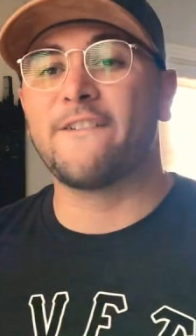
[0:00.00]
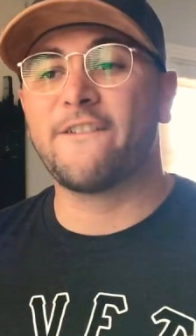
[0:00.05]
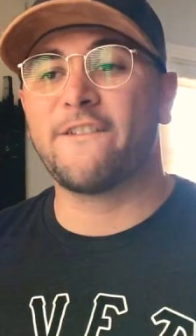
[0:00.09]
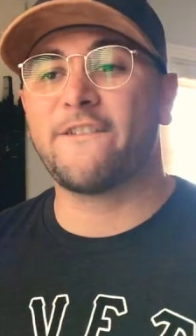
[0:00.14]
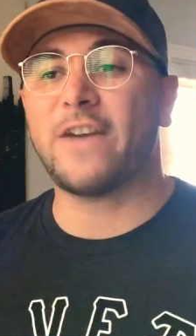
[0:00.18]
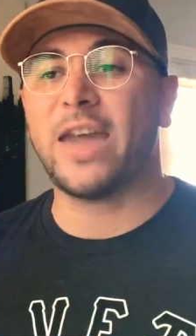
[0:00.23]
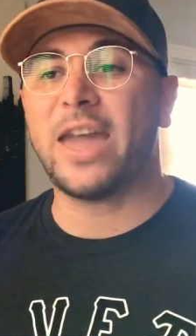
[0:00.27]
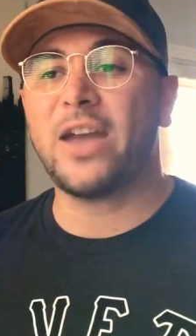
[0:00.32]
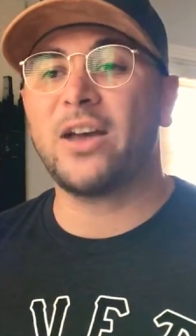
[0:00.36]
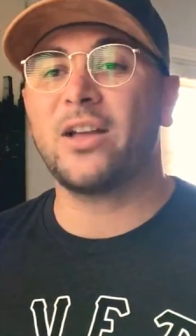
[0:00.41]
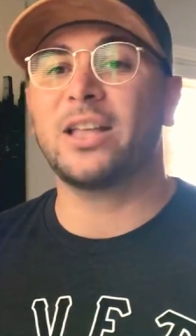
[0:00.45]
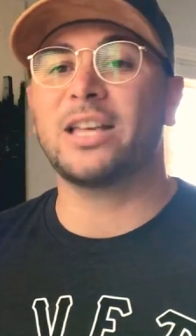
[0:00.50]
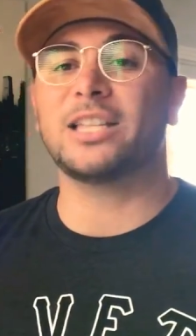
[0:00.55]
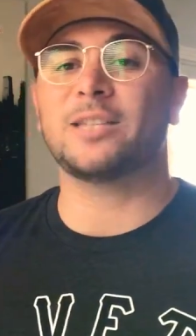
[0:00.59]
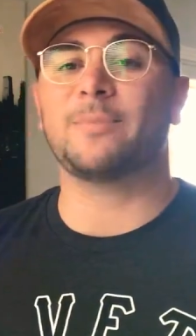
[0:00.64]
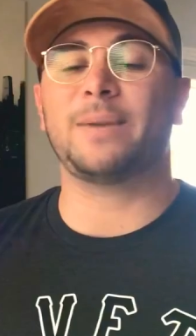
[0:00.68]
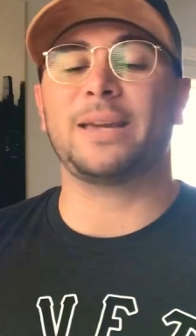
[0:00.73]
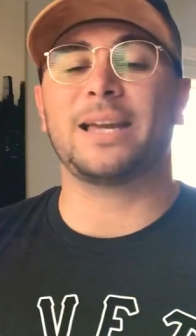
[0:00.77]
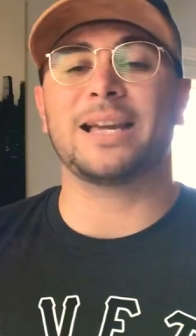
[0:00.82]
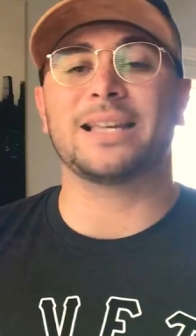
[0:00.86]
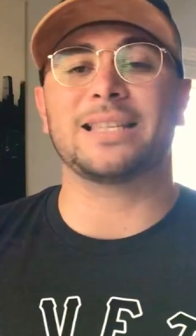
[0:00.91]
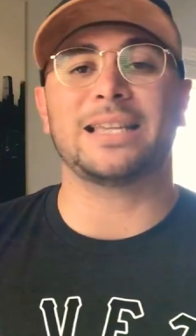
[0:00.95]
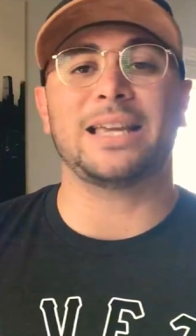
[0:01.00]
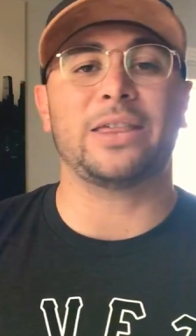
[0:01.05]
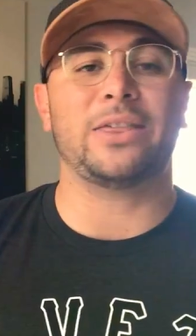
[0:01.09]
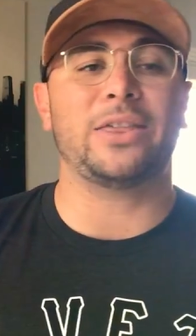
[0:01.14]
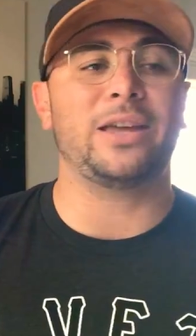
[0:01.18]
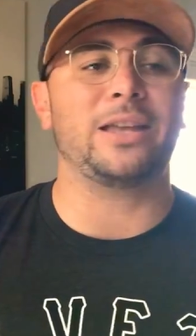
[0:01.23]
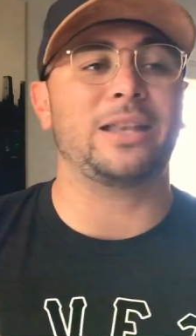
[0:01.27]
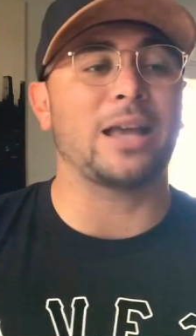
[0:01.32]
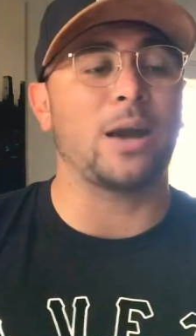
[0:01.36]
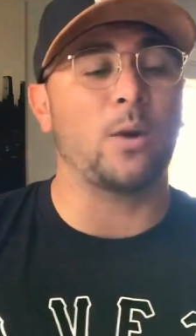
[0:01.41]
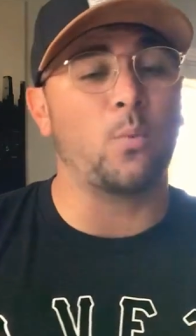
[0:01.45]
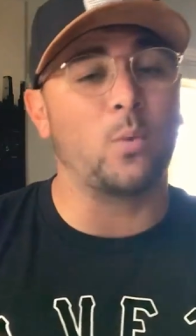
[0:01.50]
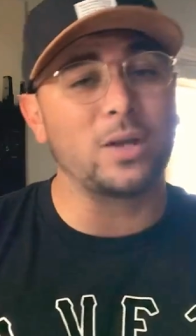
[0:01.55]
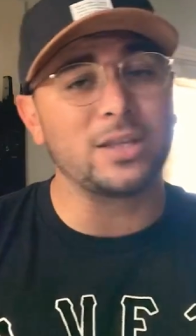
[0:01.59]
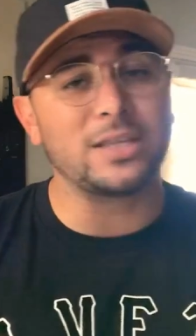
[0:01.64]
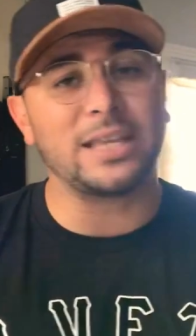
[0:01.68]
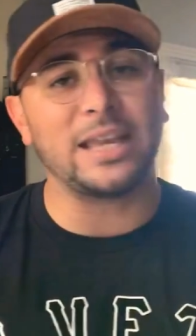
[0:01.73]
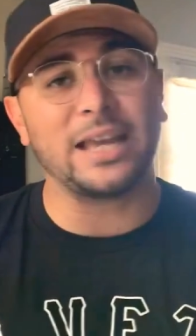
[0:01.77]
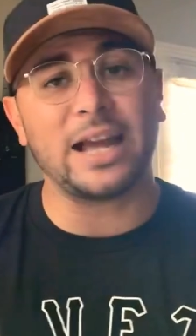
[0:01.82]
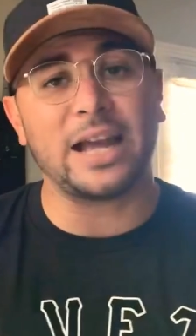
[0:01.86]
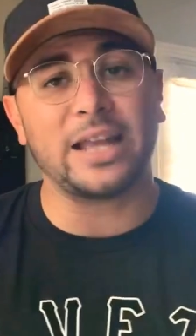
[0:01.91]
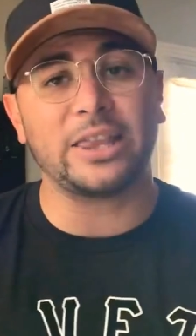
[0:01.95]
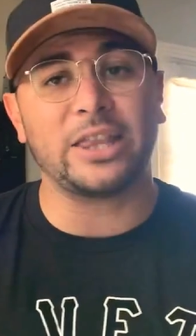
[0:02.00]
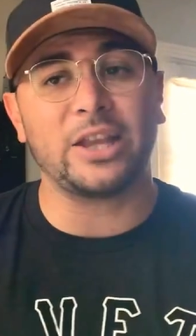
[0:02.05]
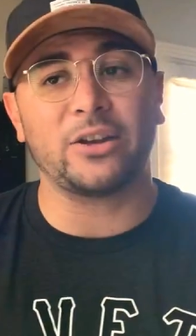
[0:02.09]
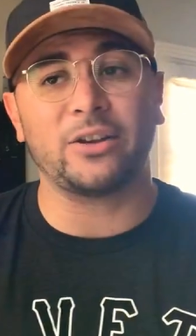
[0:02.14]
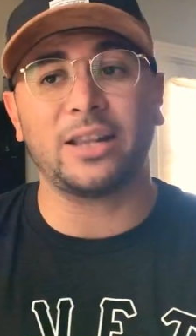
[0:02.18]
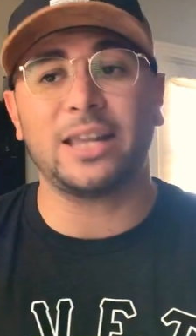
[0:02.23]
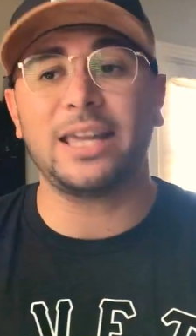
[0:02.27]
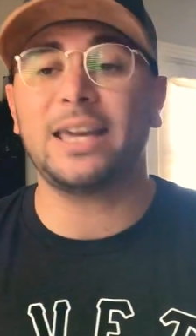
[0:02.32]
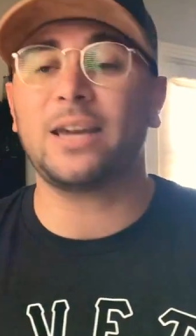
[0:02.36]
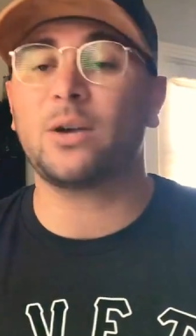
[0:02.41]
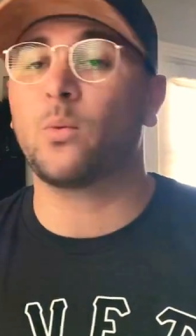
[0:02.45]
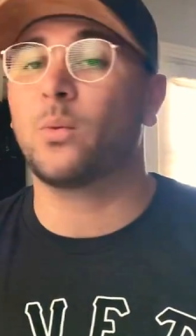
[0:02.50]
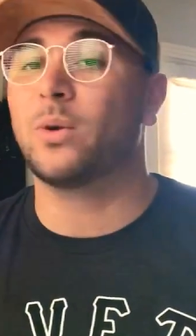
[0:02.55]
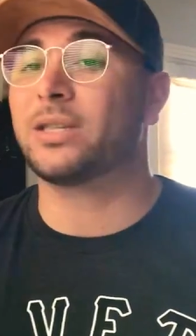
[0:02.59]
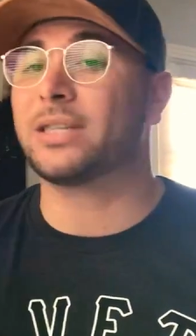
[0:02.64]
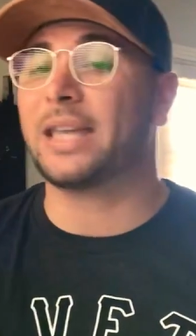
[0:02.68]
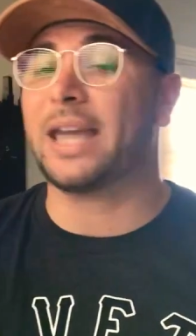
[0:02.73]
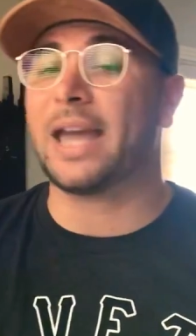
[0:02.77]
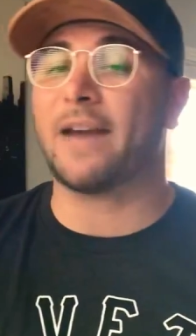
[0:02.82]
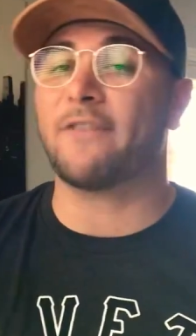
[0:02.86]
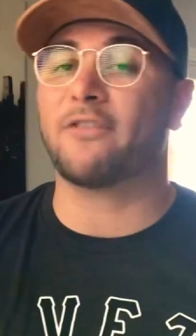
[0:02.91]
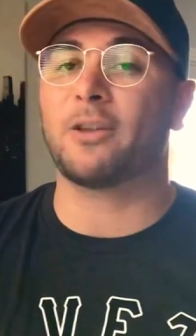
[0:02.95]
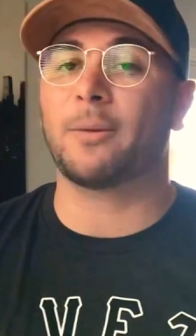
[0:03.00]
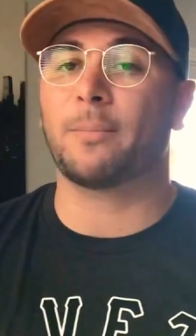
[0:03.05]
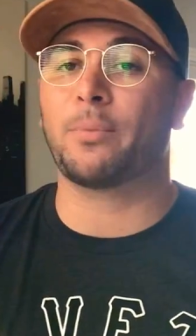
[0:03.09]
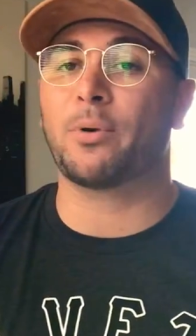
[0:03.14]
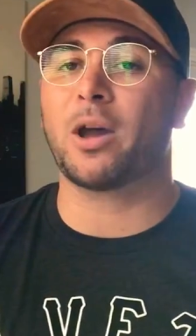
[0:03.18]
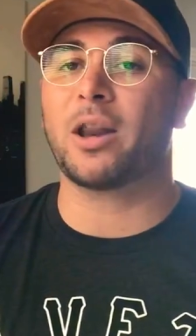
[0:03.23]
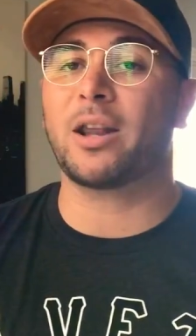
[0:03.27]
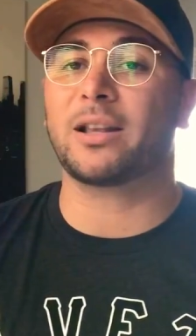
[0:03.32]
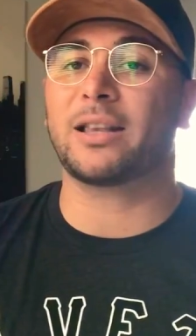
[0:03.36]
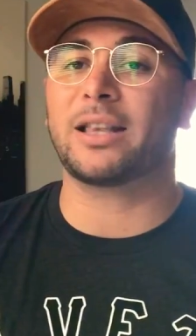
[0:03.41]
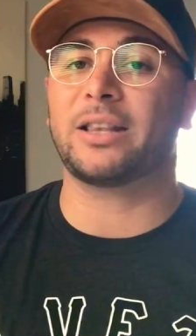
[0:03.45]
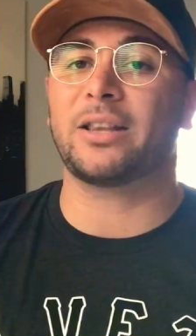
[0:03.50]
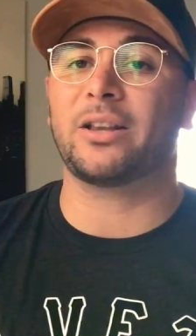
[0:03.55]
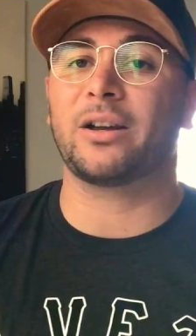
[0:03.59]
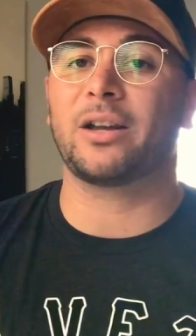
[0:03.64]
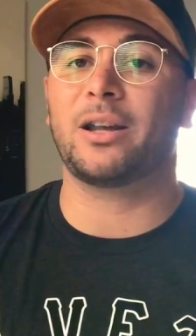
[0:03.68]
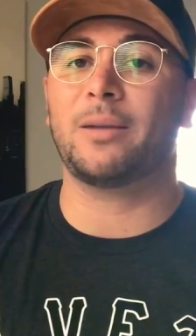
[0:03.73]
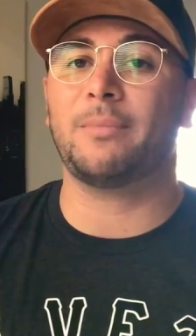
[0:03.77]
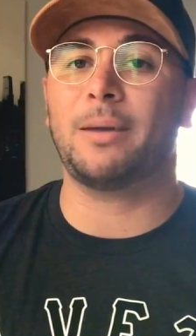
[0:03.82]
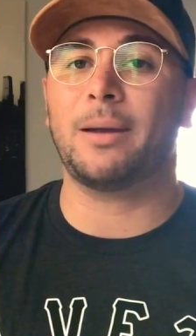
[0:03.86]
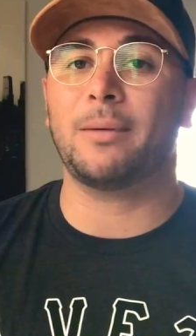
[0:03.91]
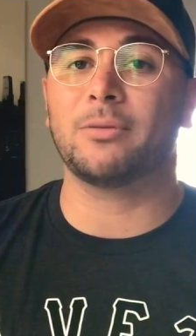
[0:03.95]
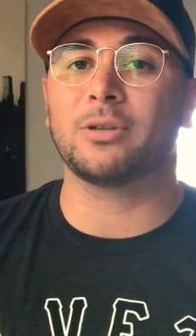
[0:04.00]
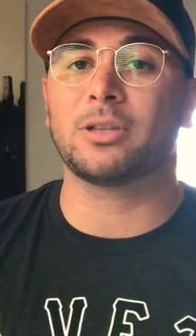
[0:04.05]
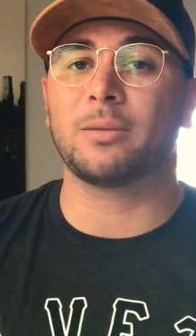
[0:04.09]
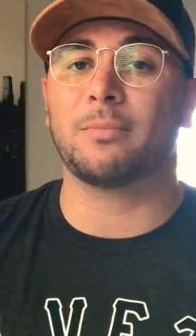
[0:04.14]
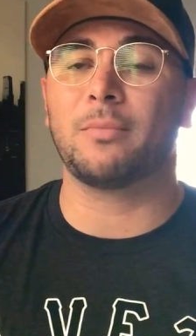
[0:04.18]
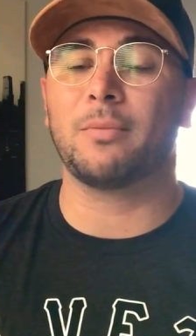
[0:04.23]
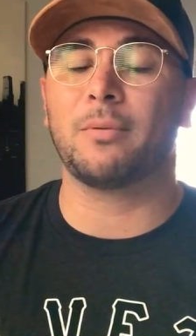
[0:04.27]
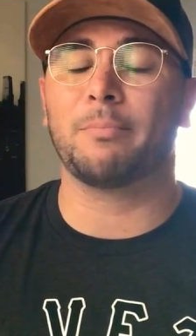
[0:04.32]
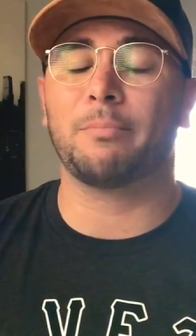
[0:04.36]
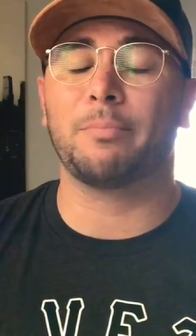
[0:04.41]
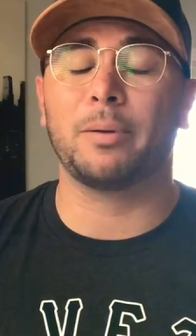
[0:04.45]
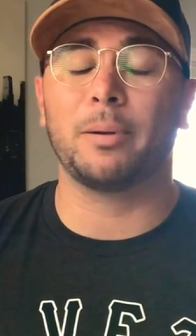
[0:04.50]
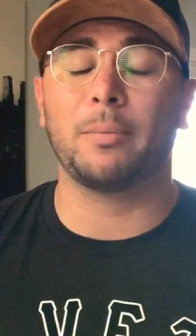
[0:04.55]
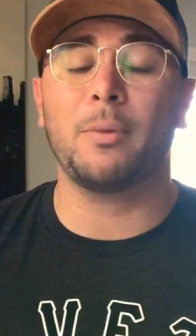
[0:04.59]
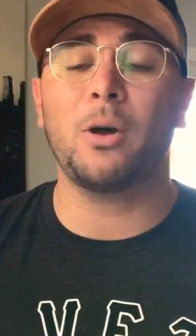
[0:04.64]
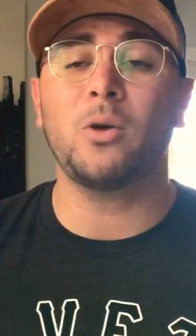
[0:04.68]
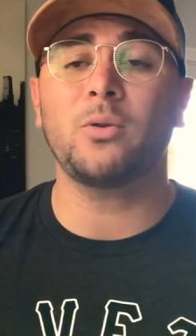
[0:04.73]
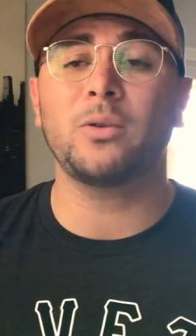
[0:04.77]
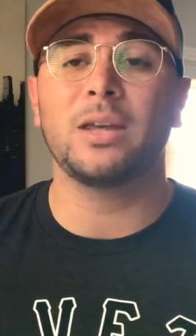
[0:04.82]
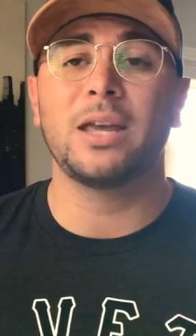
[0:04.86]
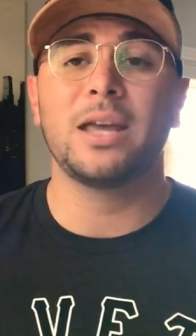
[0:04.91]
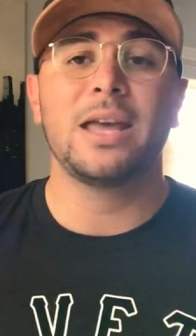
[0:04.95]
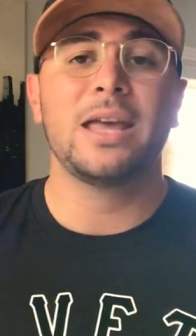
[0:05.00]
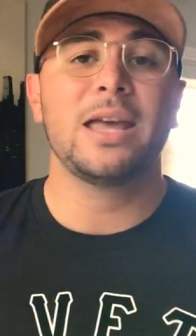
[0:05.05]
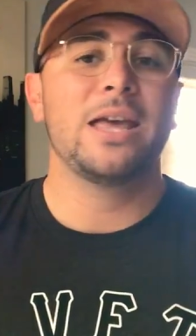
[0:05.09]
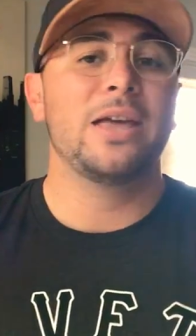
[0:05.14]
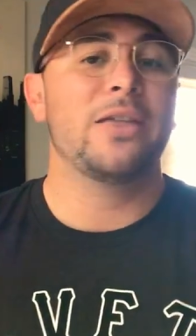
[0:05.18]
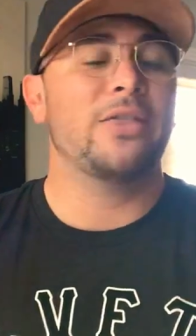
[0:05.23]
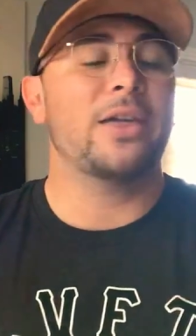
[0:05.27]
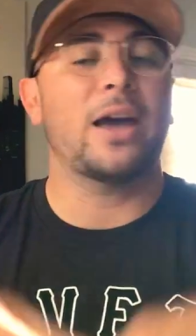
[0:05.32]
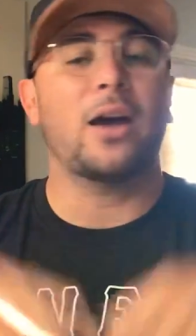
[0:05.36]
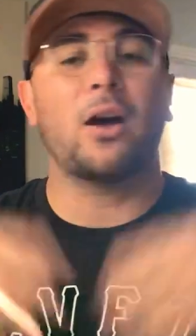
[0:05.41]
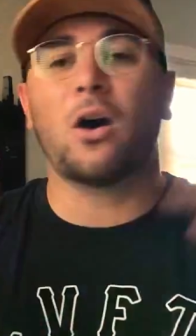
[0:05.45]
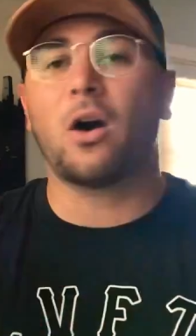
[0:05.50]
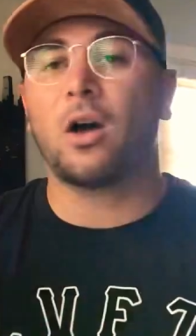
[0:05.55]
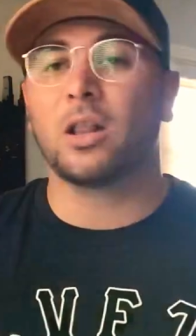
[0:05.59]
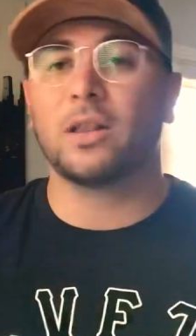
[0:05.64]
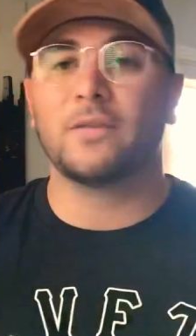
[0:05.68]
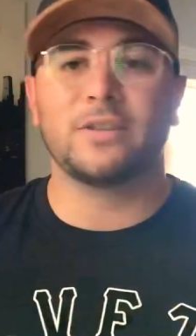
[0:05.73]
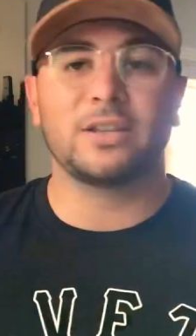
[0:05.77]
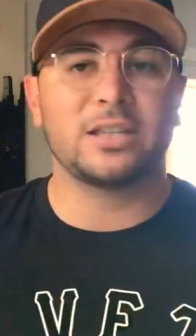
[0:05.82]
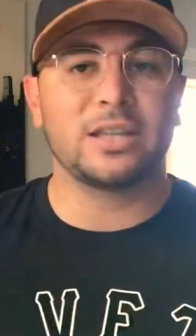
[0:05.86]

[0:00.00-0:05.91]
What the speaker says: fail, is because they think that once they got their link, once they have their product that they're gonna be able to promote, that all of a